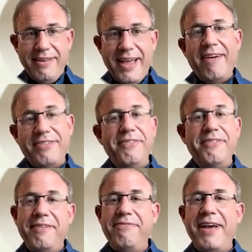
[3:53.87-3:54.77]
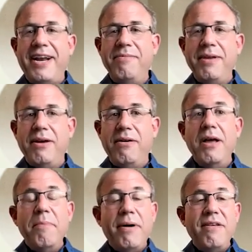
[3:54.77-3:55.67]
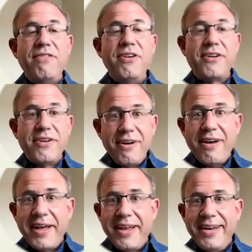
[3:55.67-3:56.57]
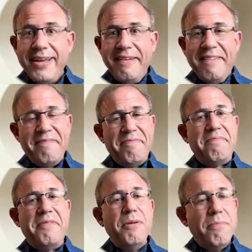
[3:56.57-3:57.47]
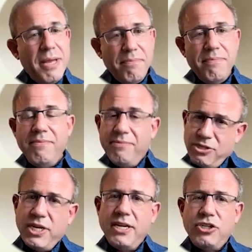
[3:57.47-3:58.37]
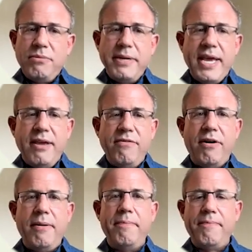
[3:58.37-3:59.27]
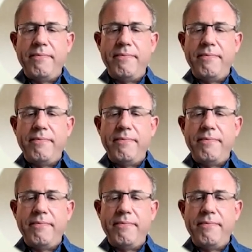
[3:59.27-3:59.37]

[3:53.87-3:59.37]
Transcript: after you eat a fatty meal. But if you could, you may change your behavior.